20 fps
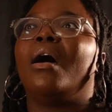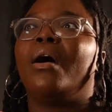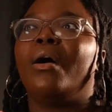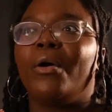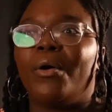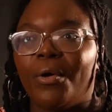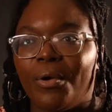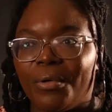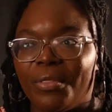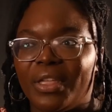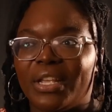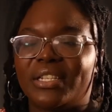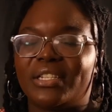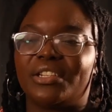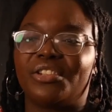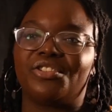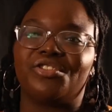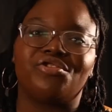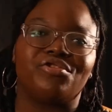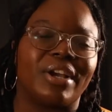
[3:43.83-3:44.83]
oh,
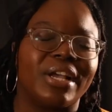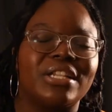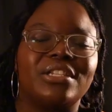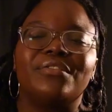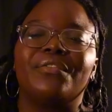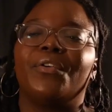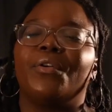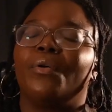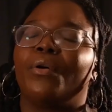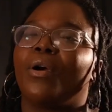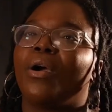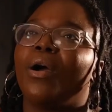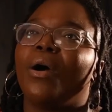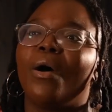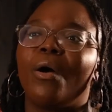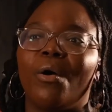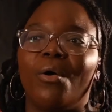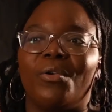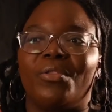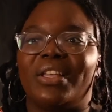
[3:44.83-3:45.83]
this is stressful, or
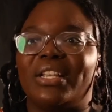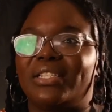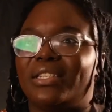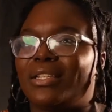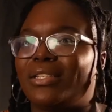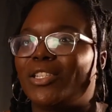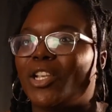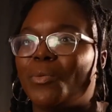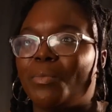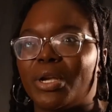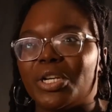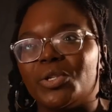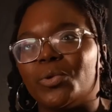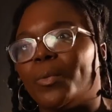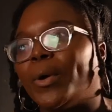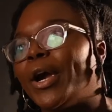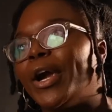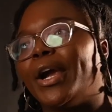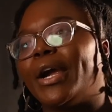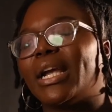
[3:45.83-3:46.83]
oh, this is so
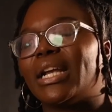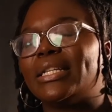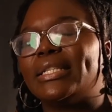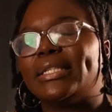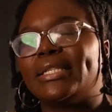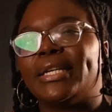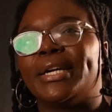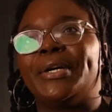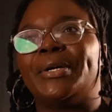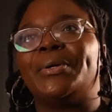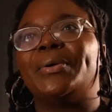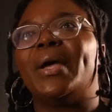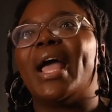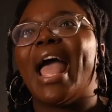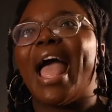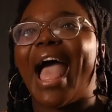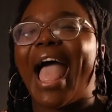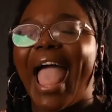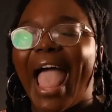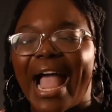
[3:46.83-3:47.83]
much work. And so
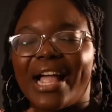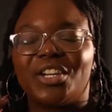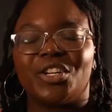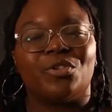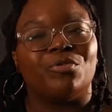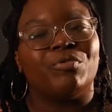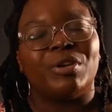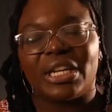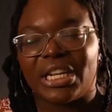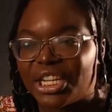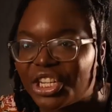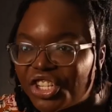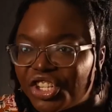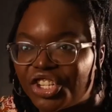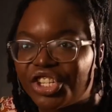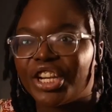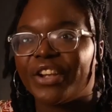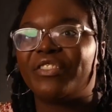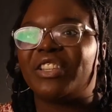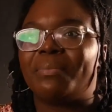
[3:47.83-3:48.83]
I had to really
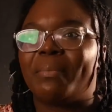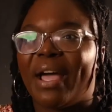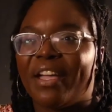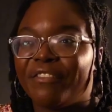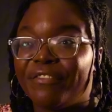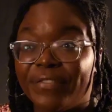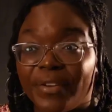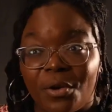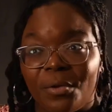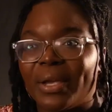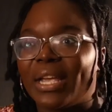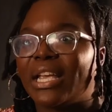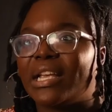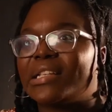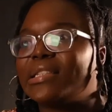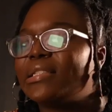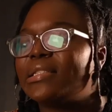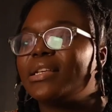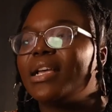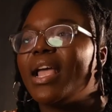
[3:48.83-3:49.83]
shift my
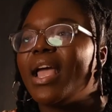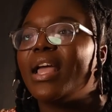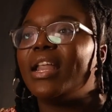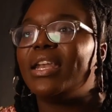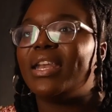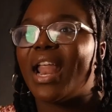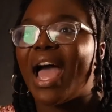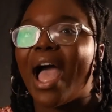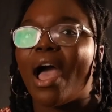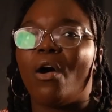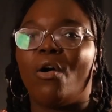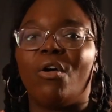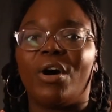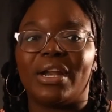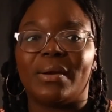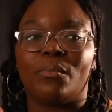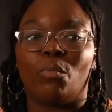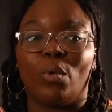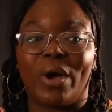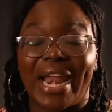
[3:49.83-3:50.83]
focus, not
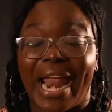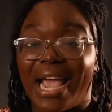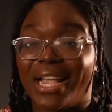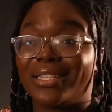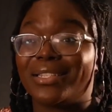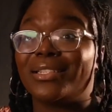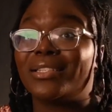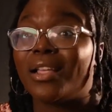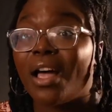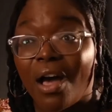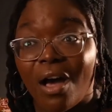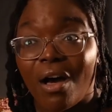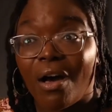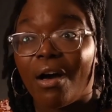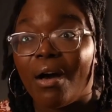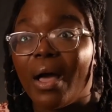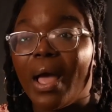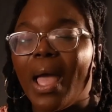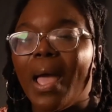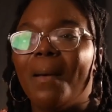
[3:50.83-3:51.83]
on what I
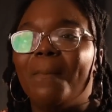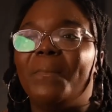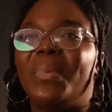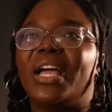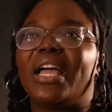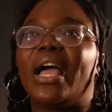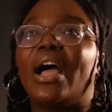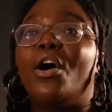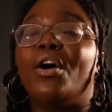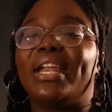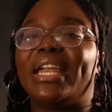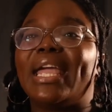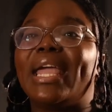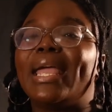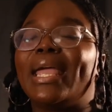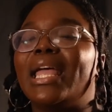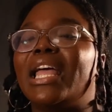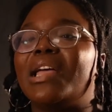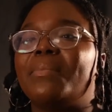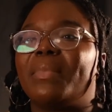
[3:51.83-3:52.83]
saw, but on
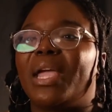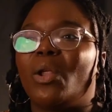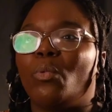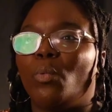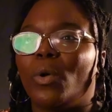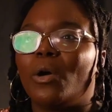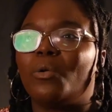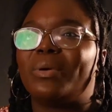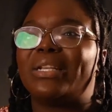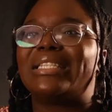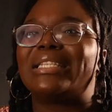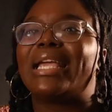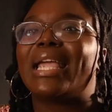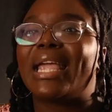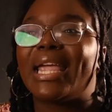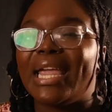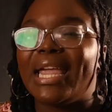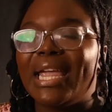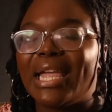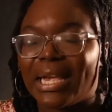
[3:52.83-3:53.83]
Him and what was
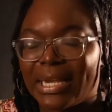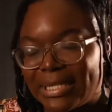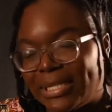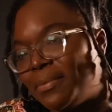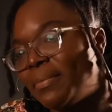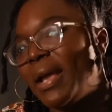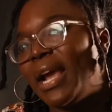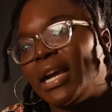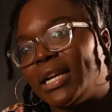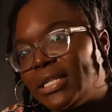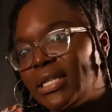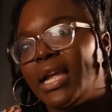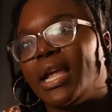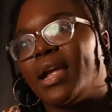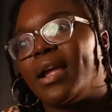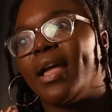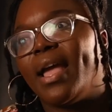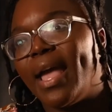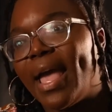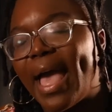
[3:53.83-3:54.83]
He
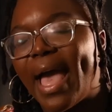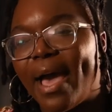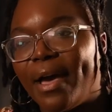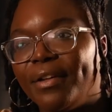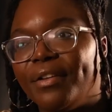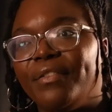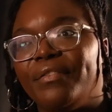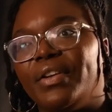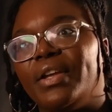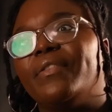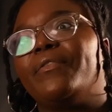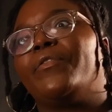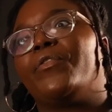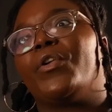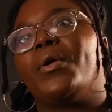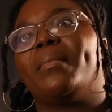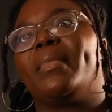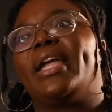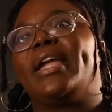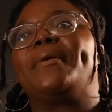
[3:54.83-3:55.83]
expecting out of it
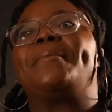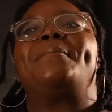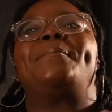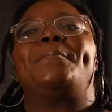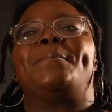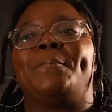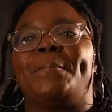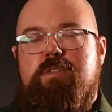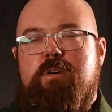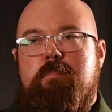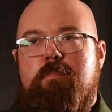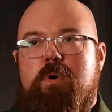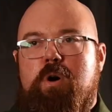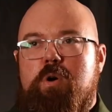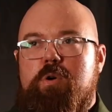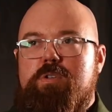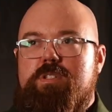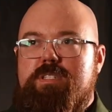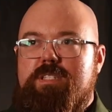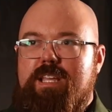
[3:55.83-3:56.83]
for me. The
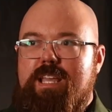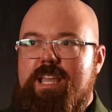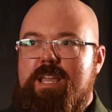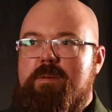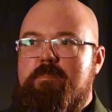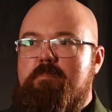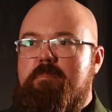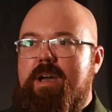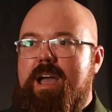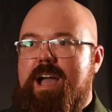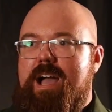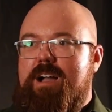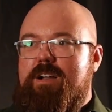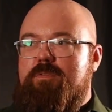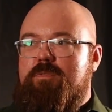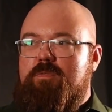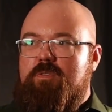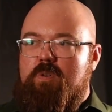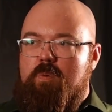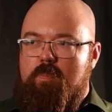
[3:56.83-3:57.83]
most
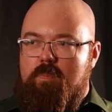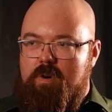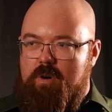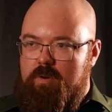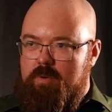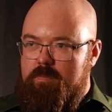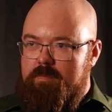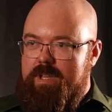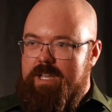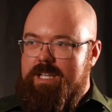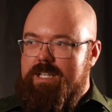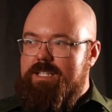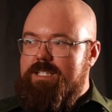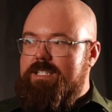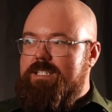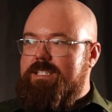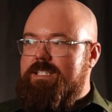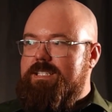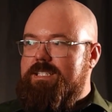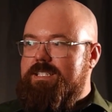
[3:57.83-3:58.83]
impactful
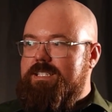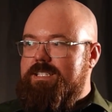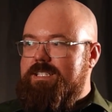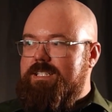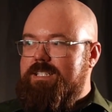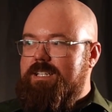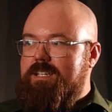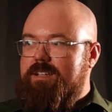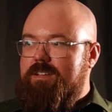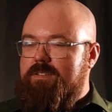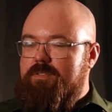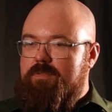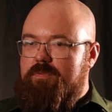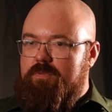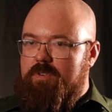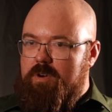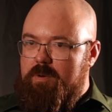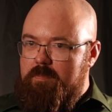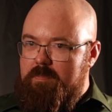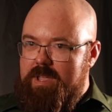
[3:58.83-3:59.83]
moments
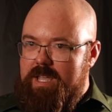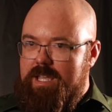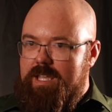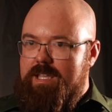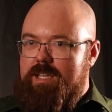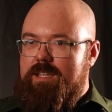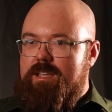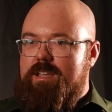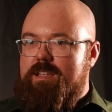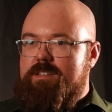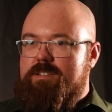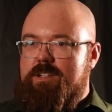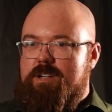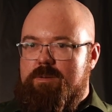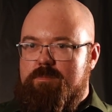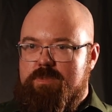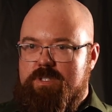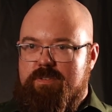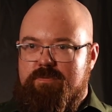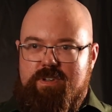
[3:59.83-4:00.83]
for me in
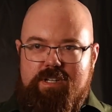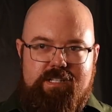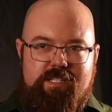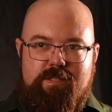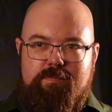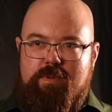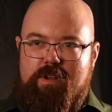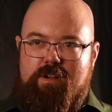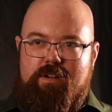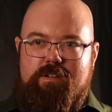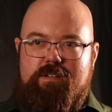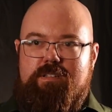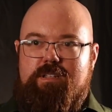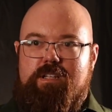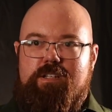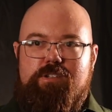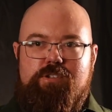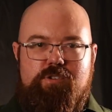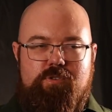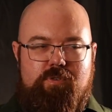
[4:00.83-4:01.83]
terms of
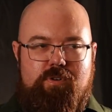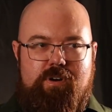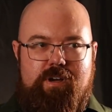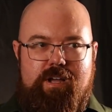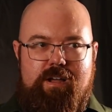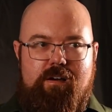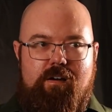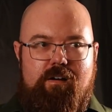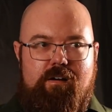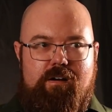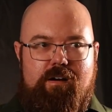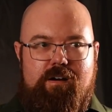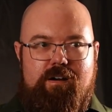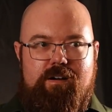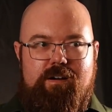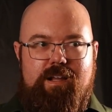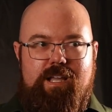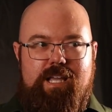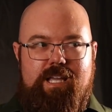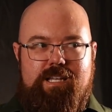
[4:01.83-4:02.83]
experiencing joy
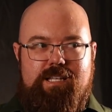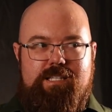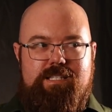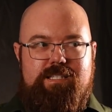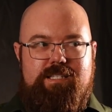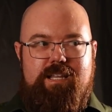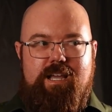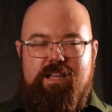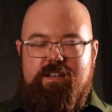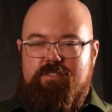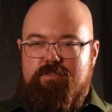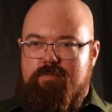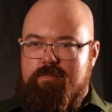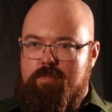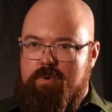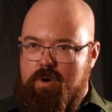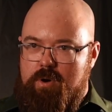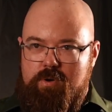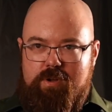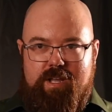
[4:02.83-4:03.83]
are in a state of
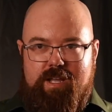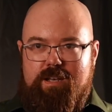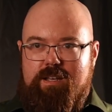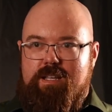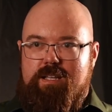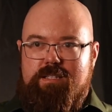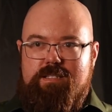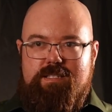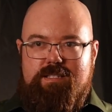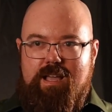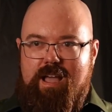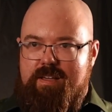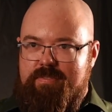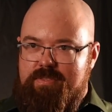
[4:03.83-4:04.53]
brokenness